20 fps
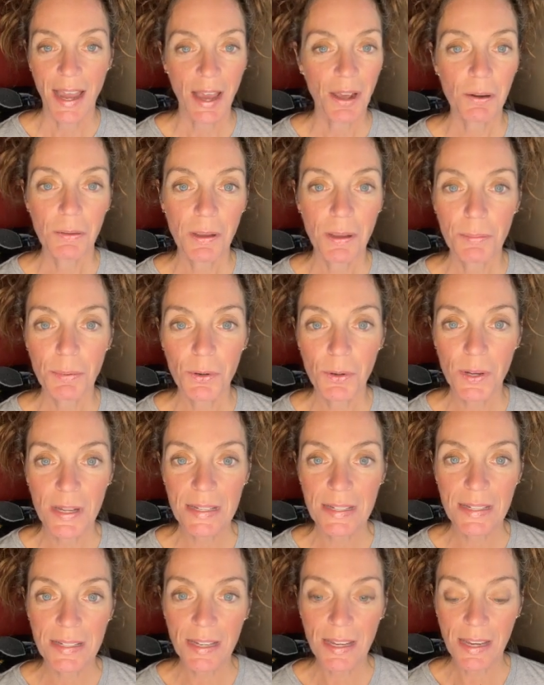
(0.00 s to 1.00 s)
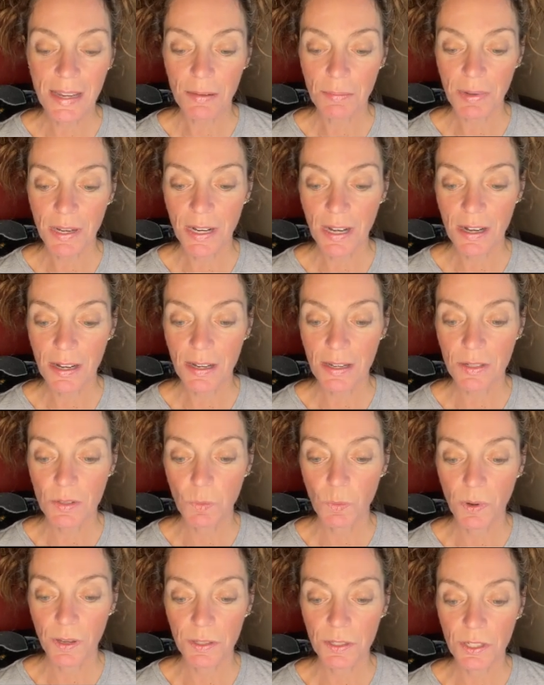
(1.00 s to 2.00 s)
do people ascend? Because
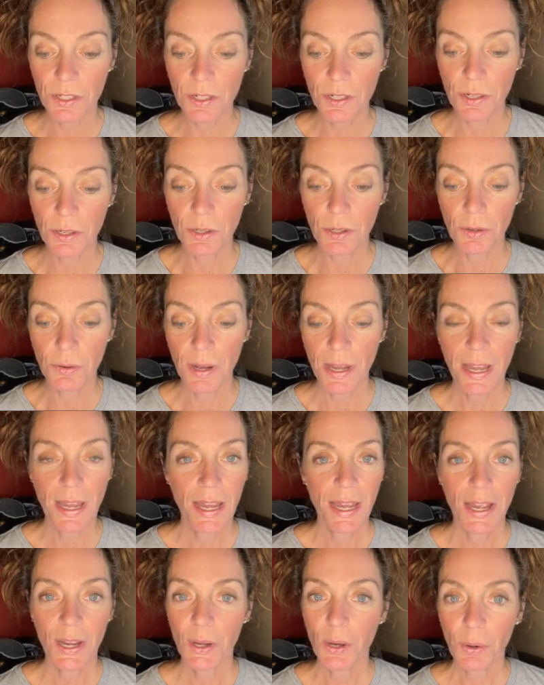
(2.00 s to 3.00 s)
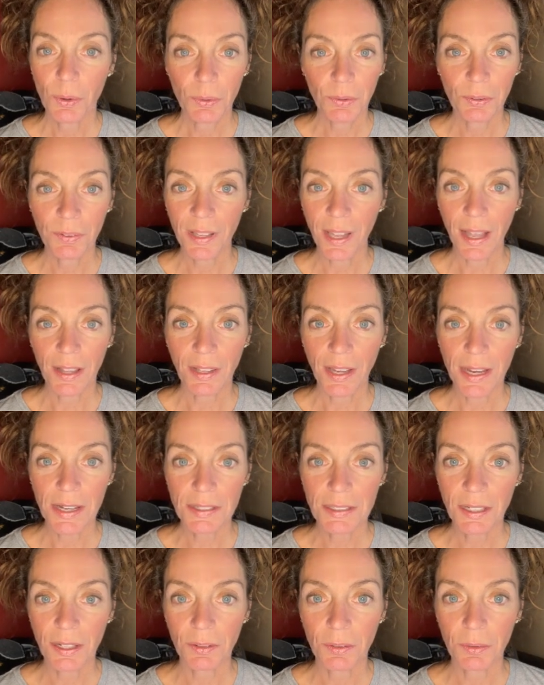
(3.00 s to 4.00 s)
once you go through that light
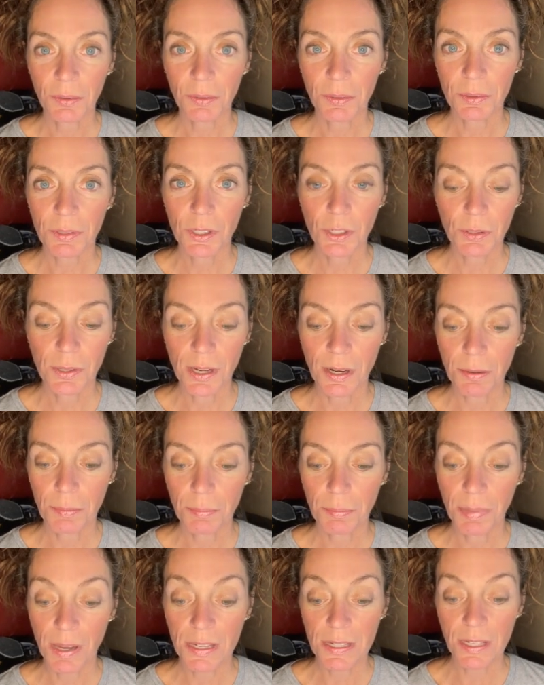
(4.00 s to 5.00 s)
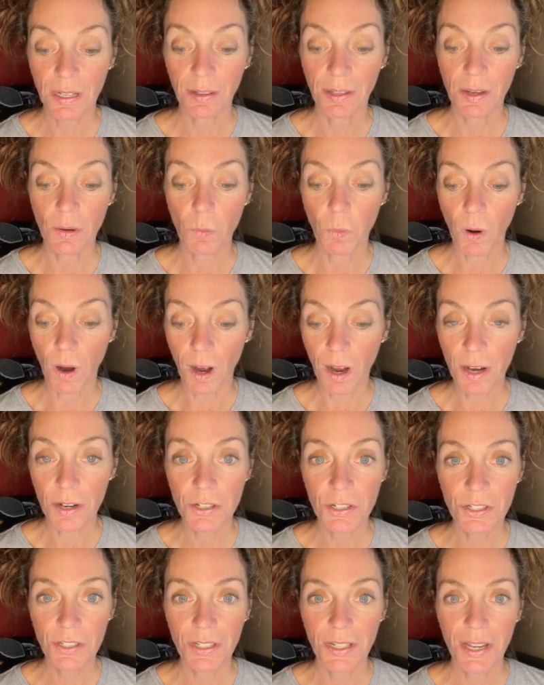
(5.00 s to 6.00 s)
tunnel, you get basically
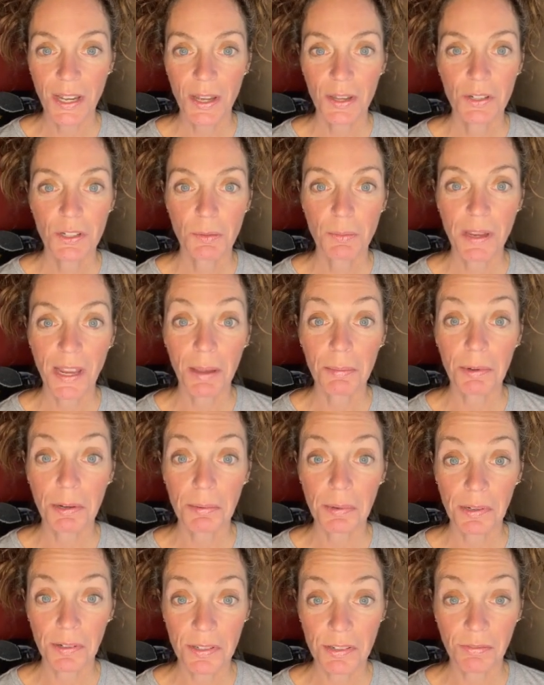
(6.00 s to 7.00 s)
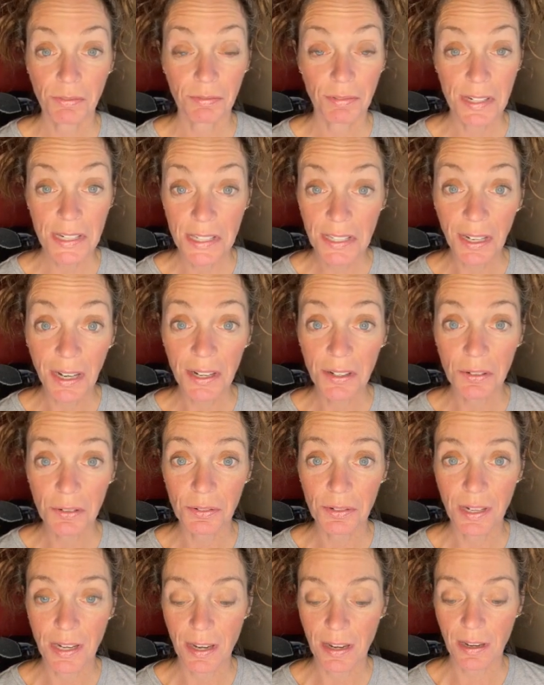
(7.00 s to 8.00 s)
washed to be able to be
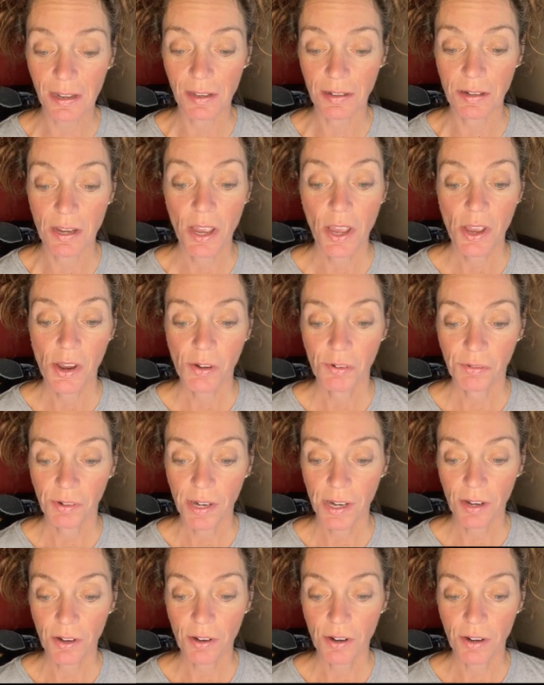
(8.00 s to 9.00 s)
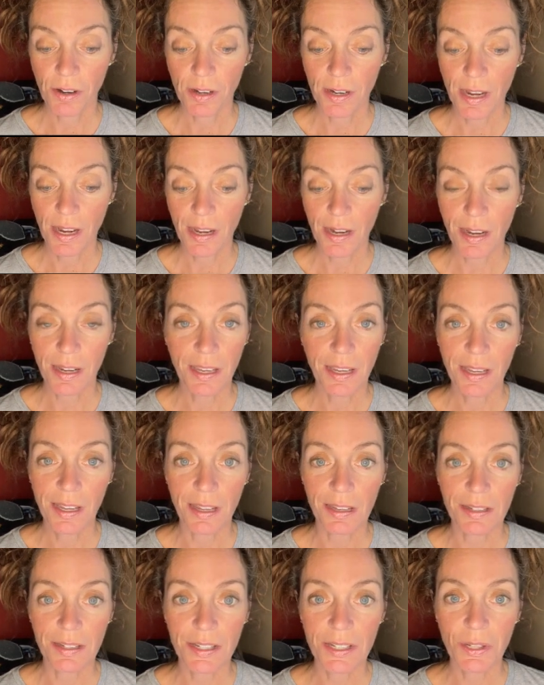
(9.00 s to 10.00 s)
recycled and reincarnate
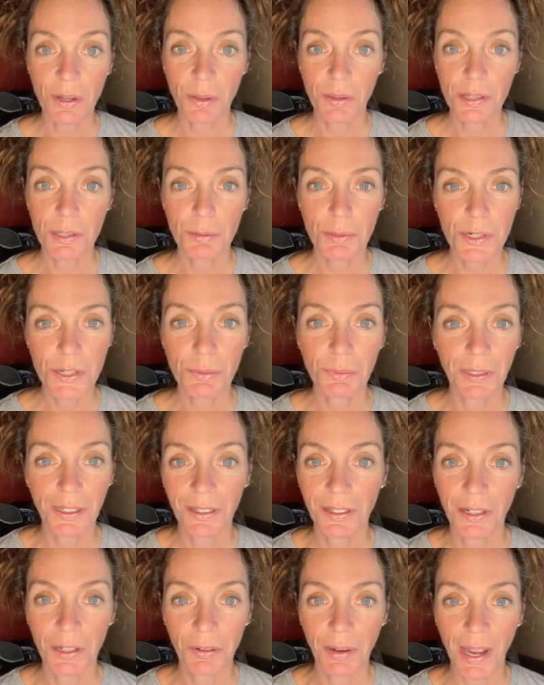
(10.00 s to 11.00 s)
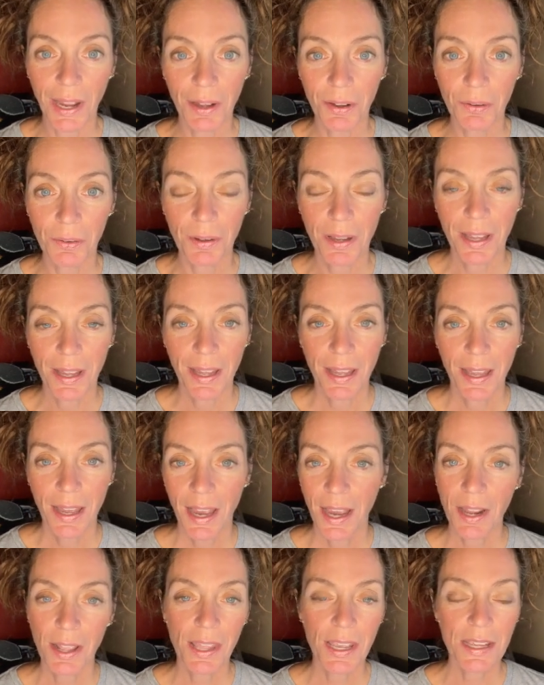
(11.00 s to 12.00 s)
again. So this person wanted to know how
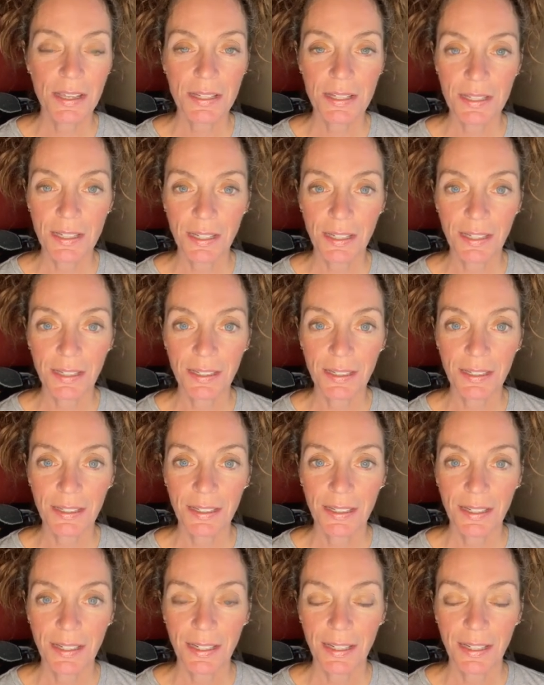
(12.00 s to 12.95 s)
they ascend,